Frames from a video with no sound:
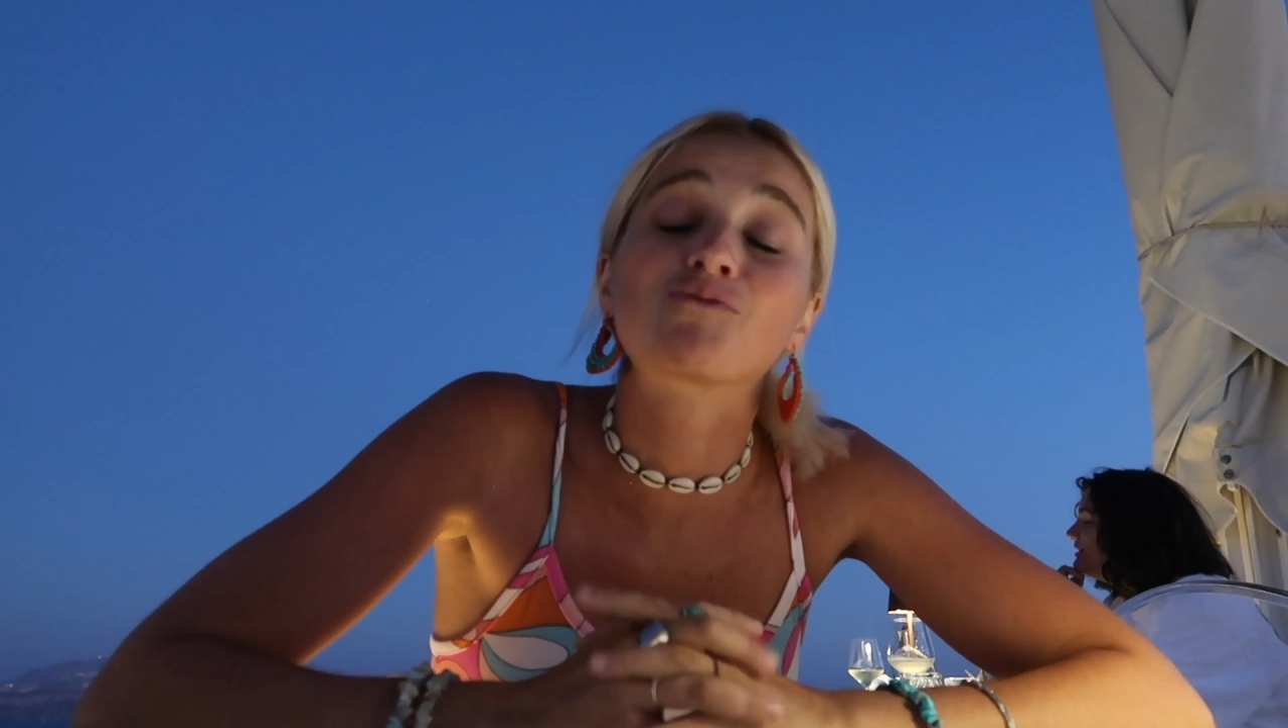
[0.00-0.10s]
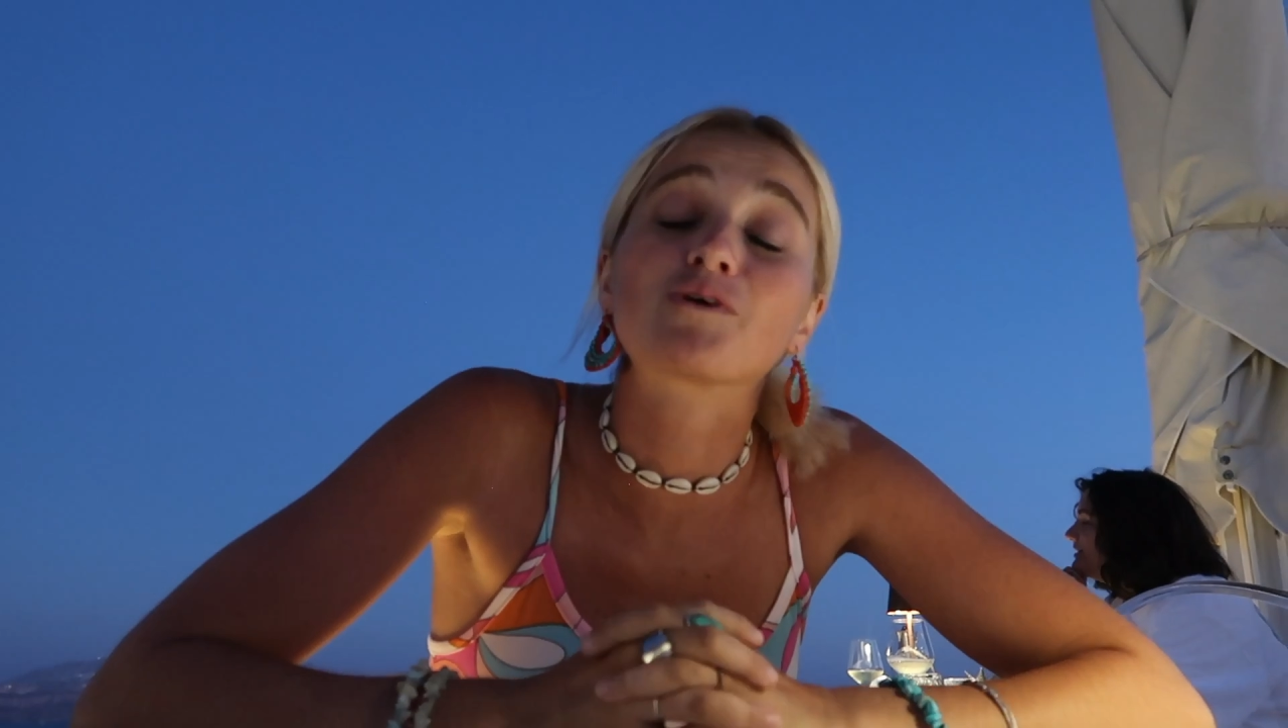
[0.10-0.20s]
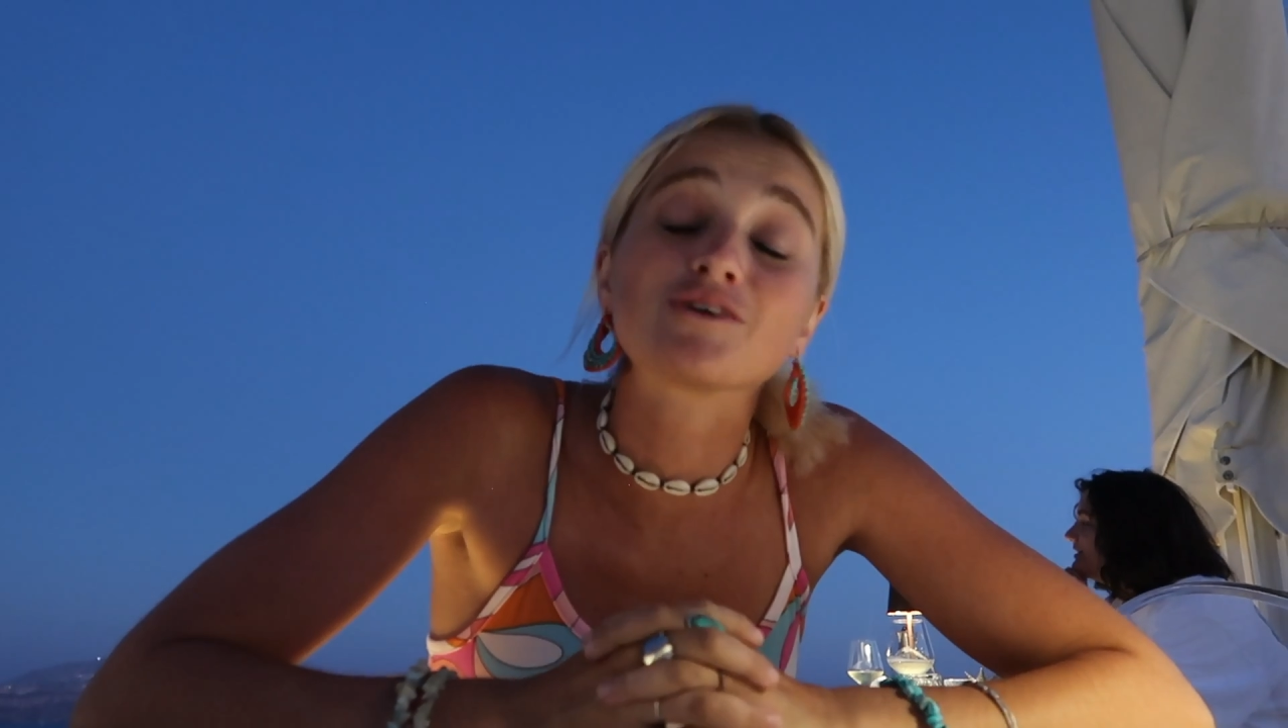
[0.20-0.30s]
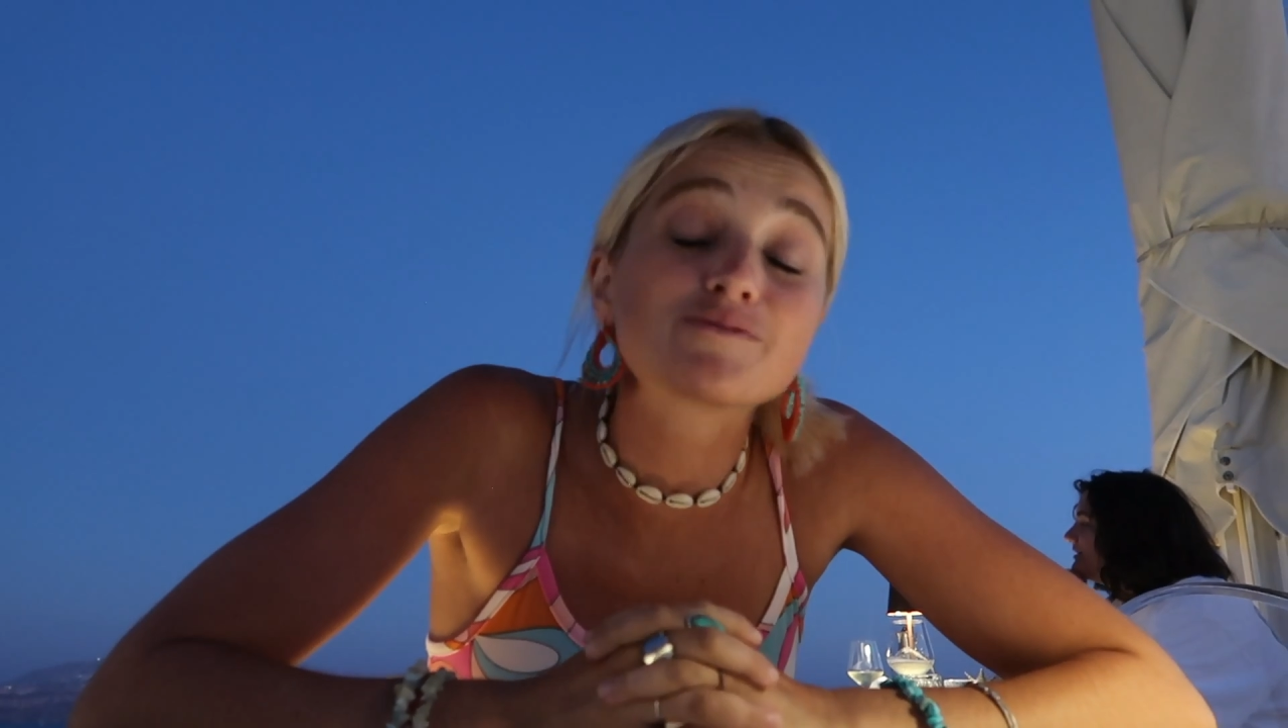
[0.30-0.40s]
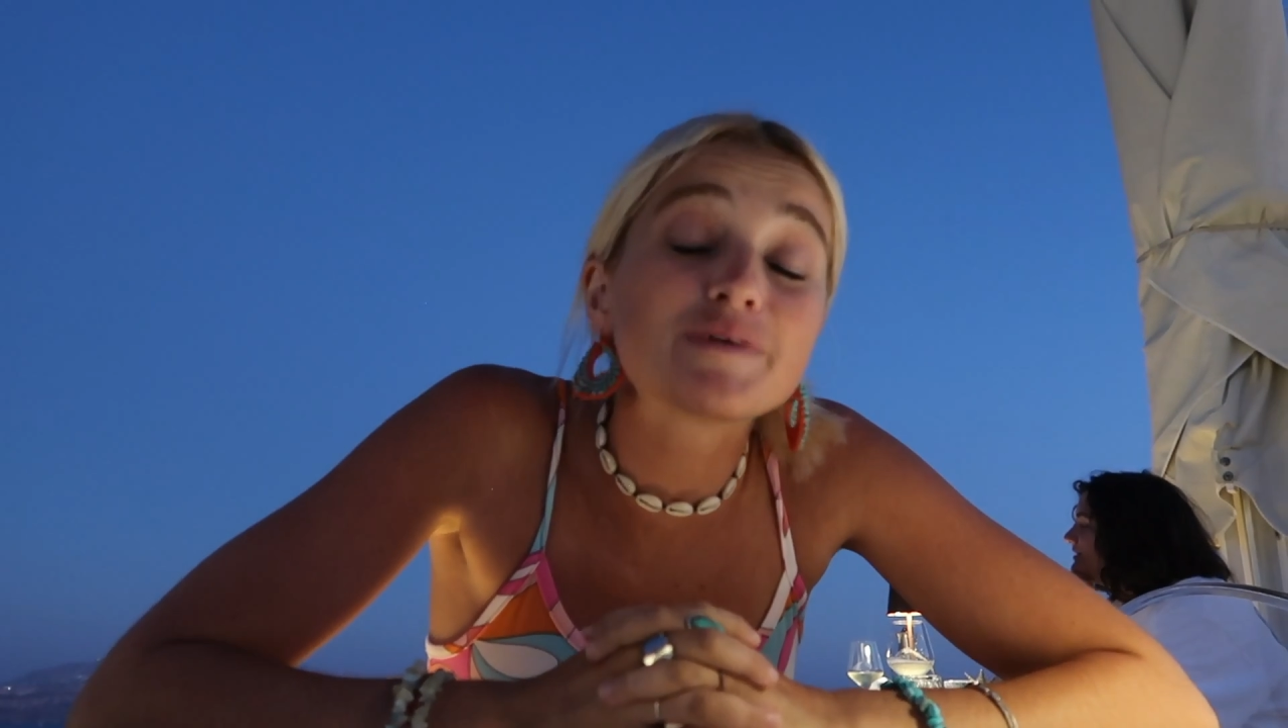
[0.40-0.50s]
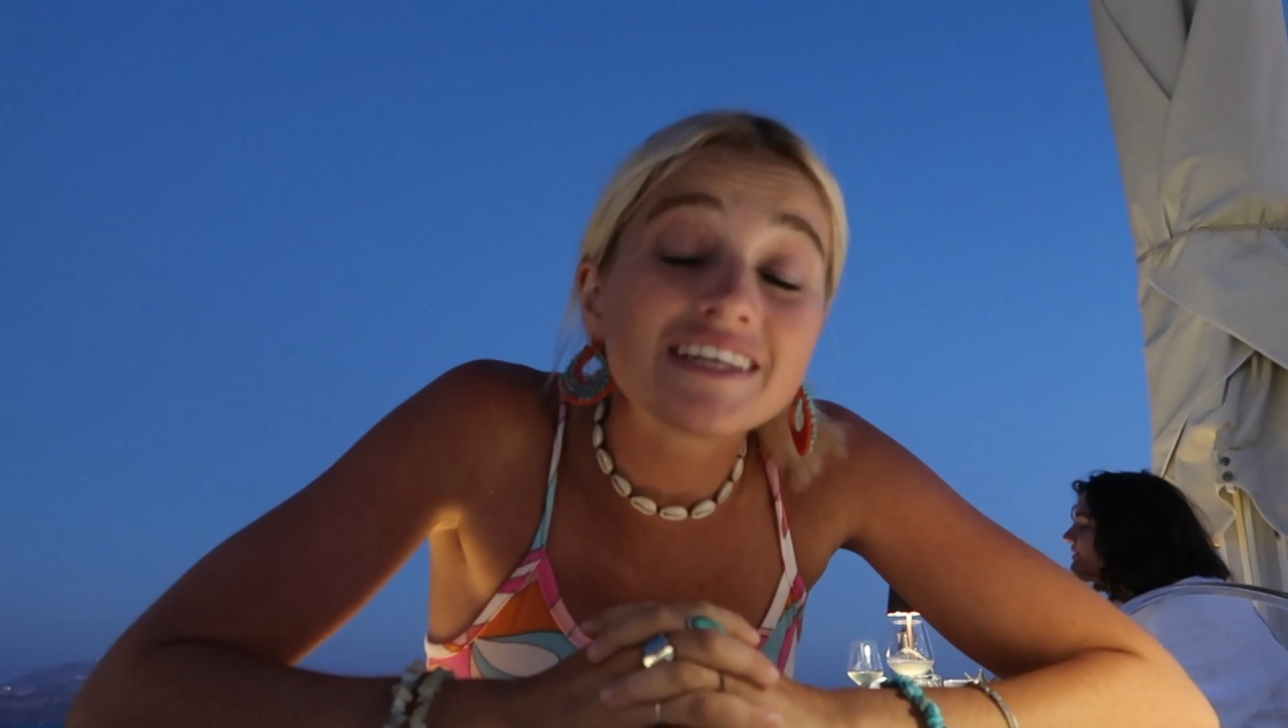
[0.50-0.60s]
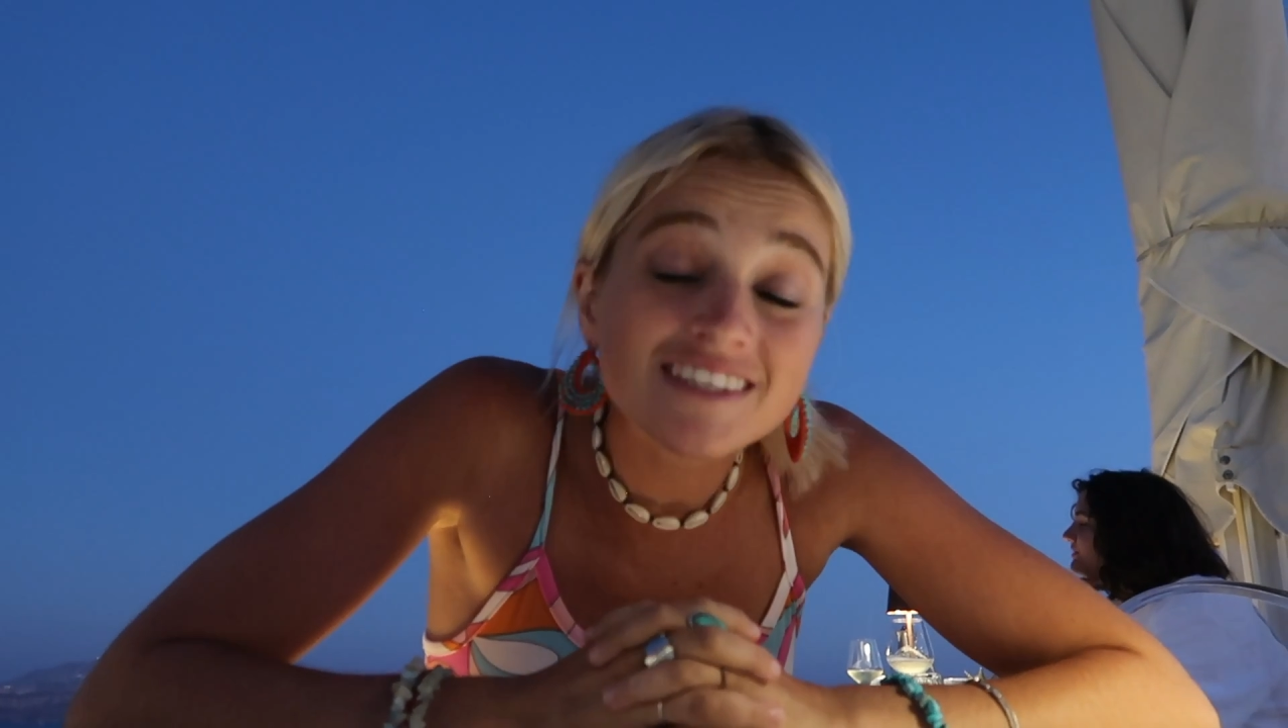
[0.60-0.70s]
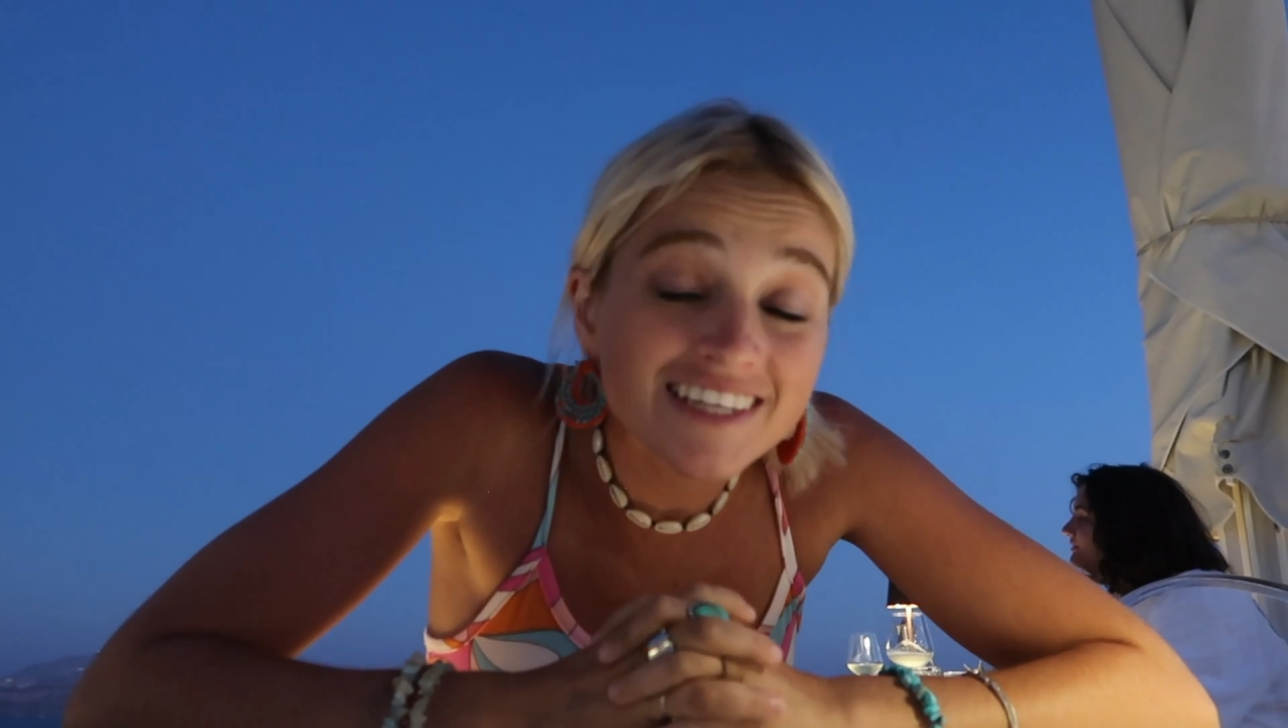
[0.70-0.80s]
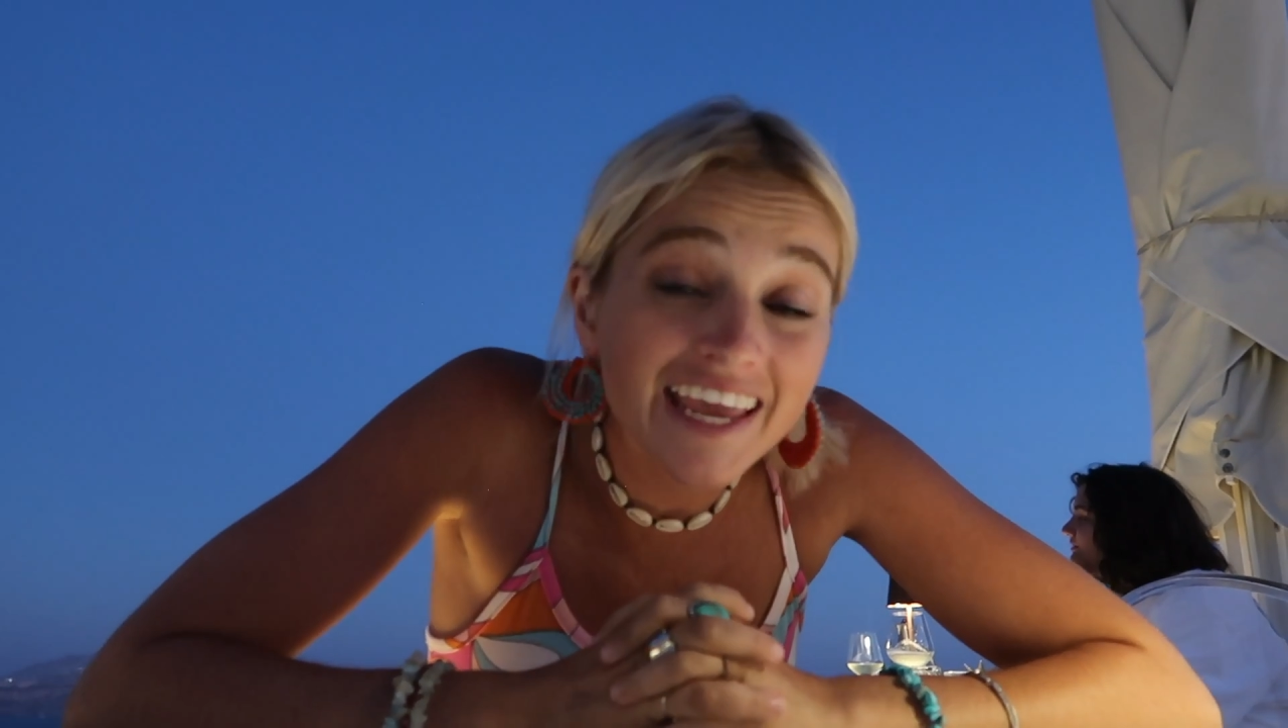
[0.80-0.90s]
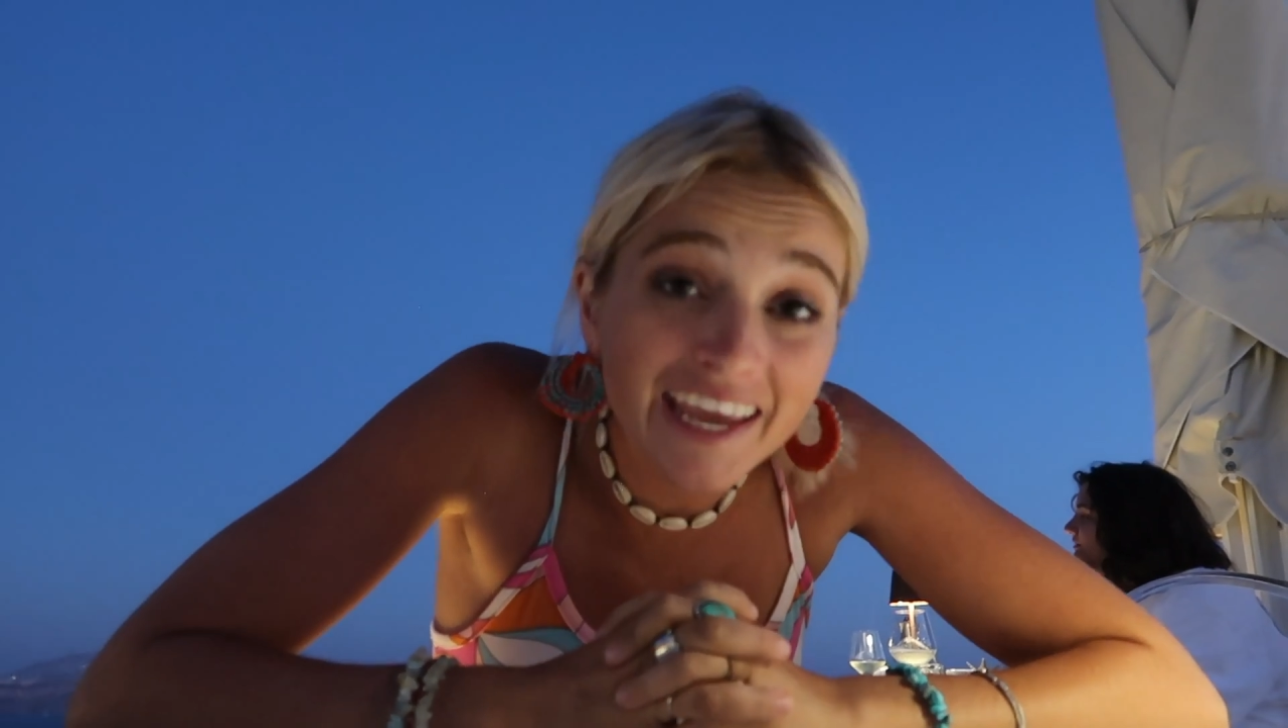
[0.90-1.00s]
wildebeest